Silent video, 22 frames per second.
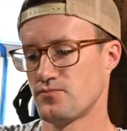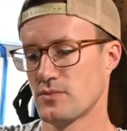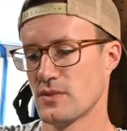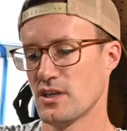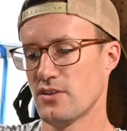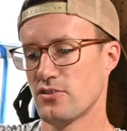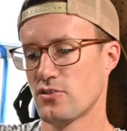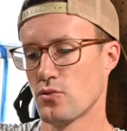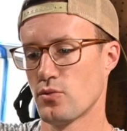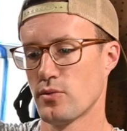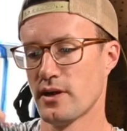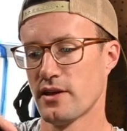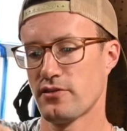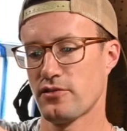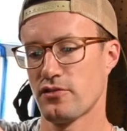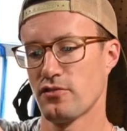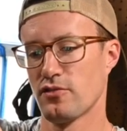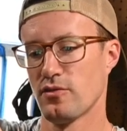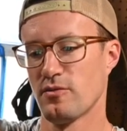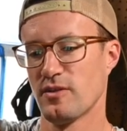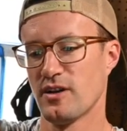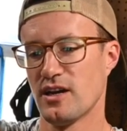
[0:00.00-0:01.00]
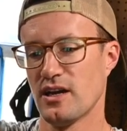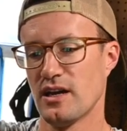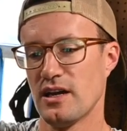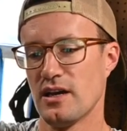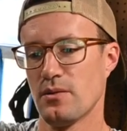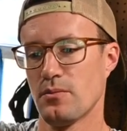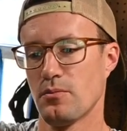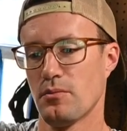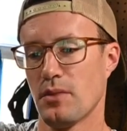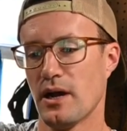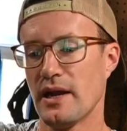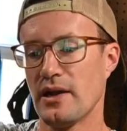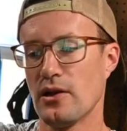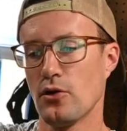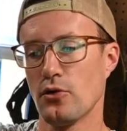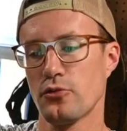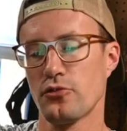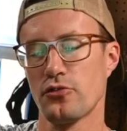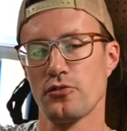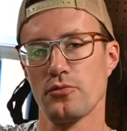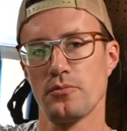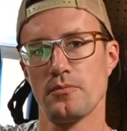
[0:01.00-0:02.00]
is a rest for my
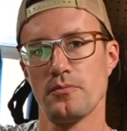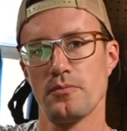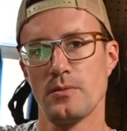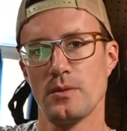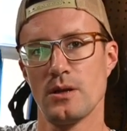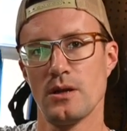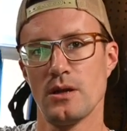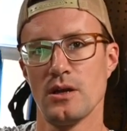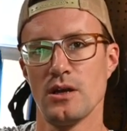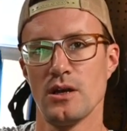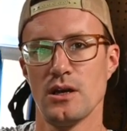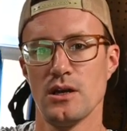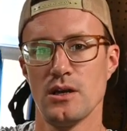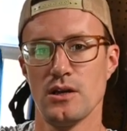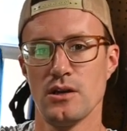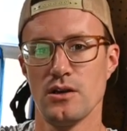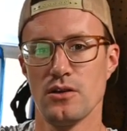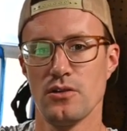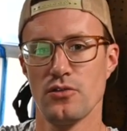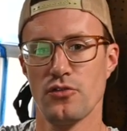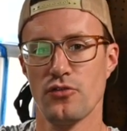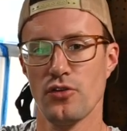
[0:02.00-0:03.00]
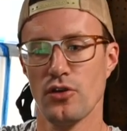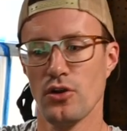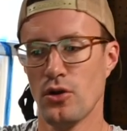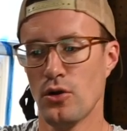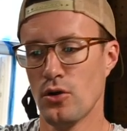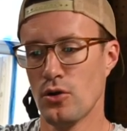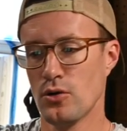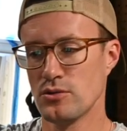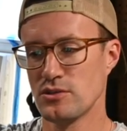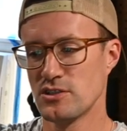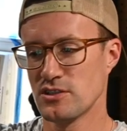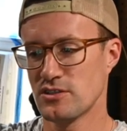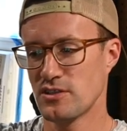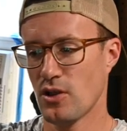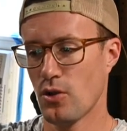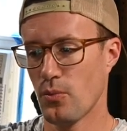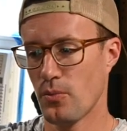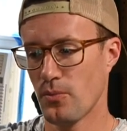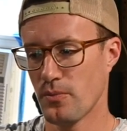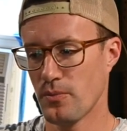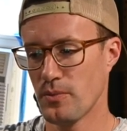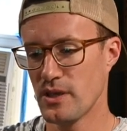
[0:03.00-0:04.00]
binos. So just
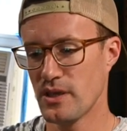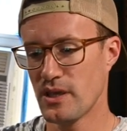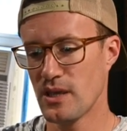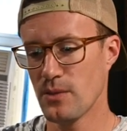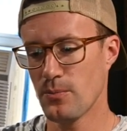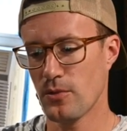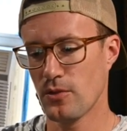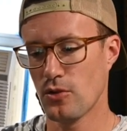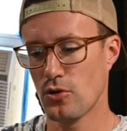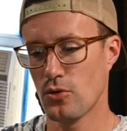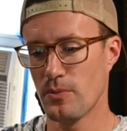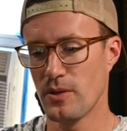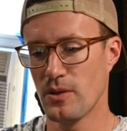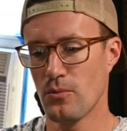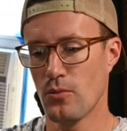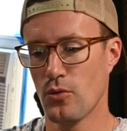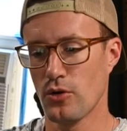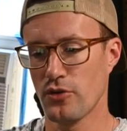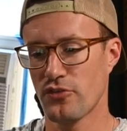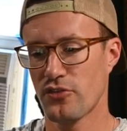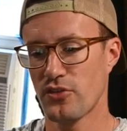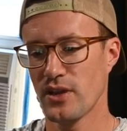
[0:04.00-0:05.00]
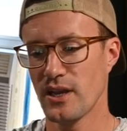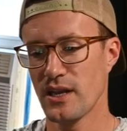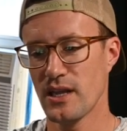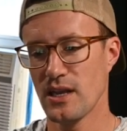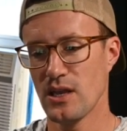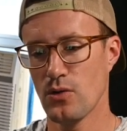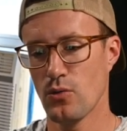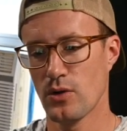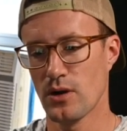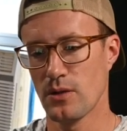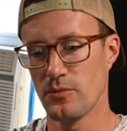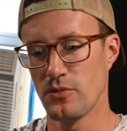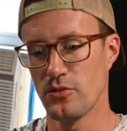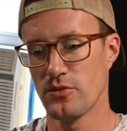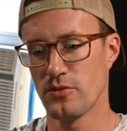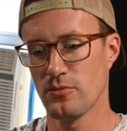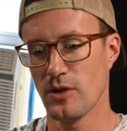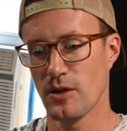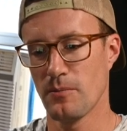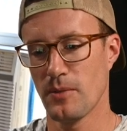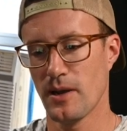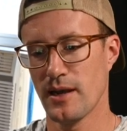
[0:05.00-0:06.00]
help me keep a little bit more steady when I'm
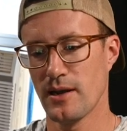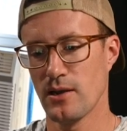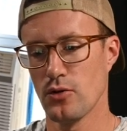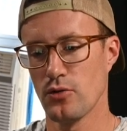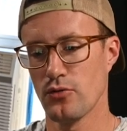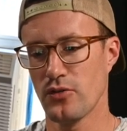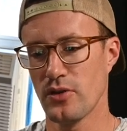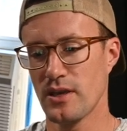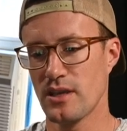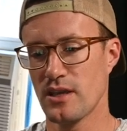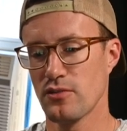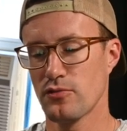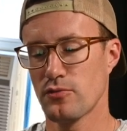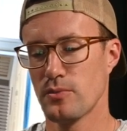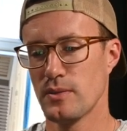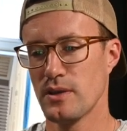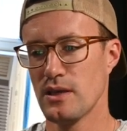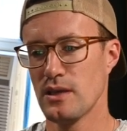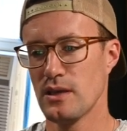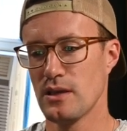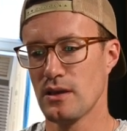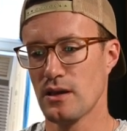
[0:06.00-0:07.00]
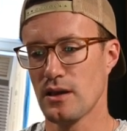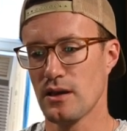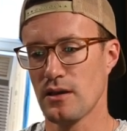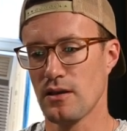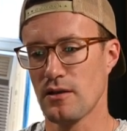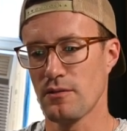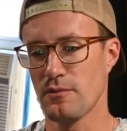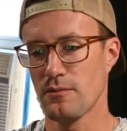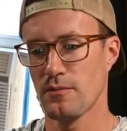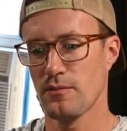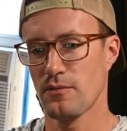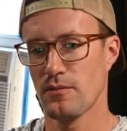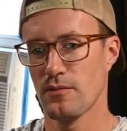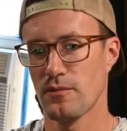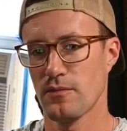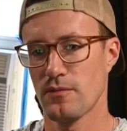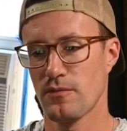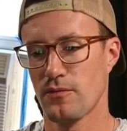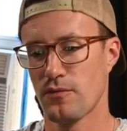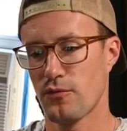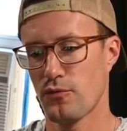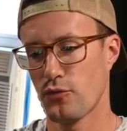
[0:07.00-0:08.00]
using my binos. It gives me
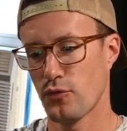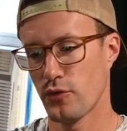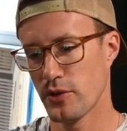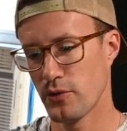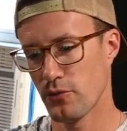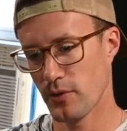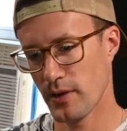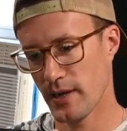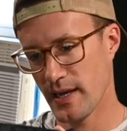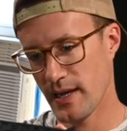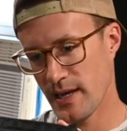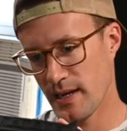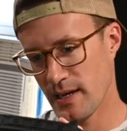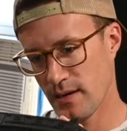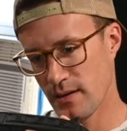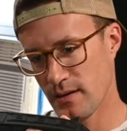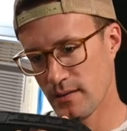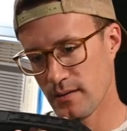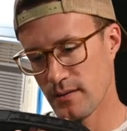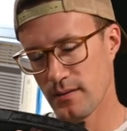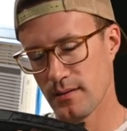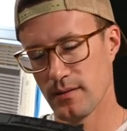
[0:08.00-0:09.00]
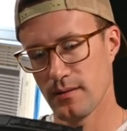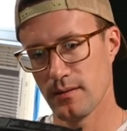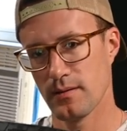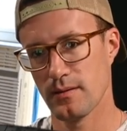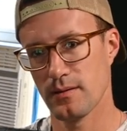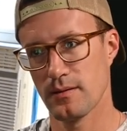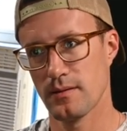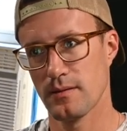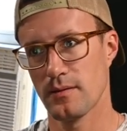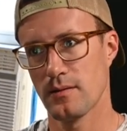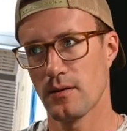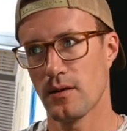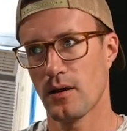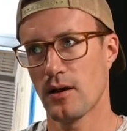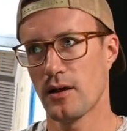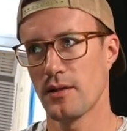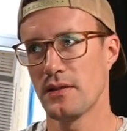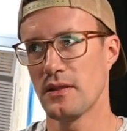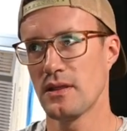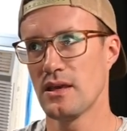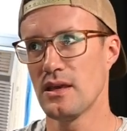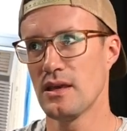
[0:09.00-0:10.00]
free rein
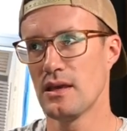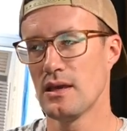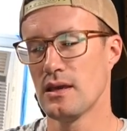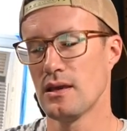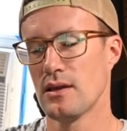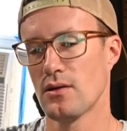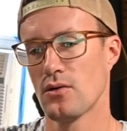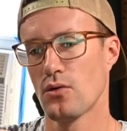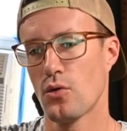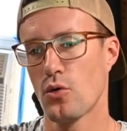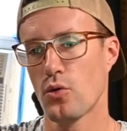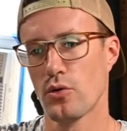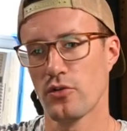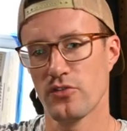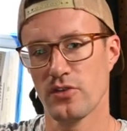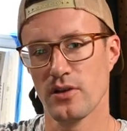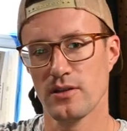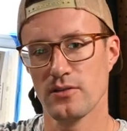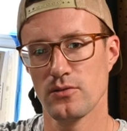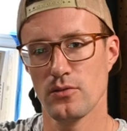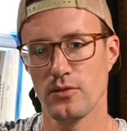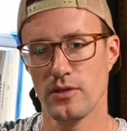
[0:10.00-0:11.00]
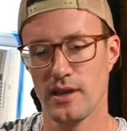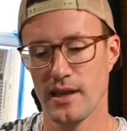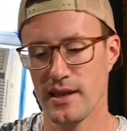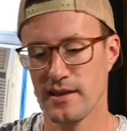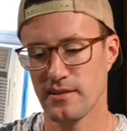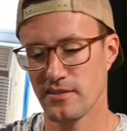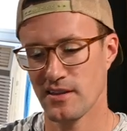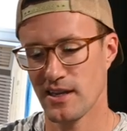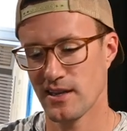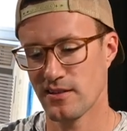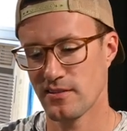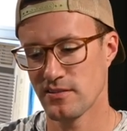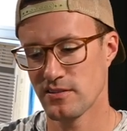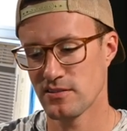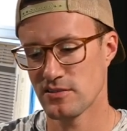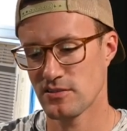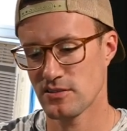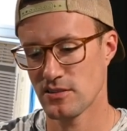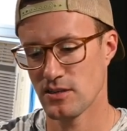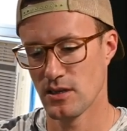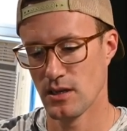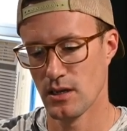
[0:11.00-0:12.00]
on the horizontal, the
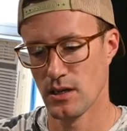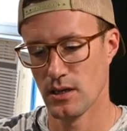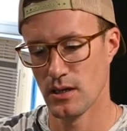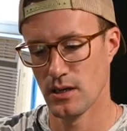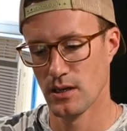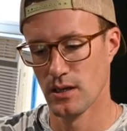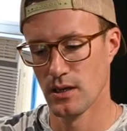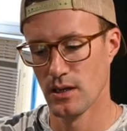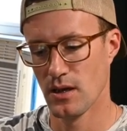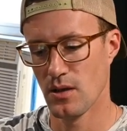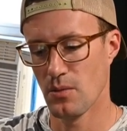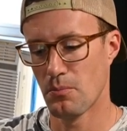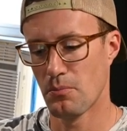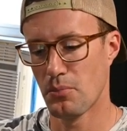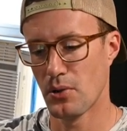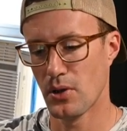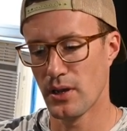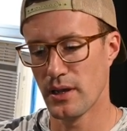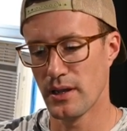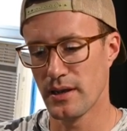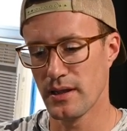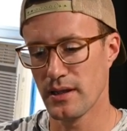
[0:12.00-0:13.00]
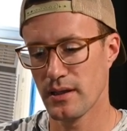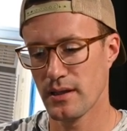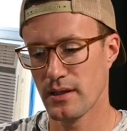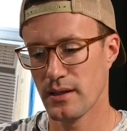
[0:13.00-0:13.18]
x-axis, but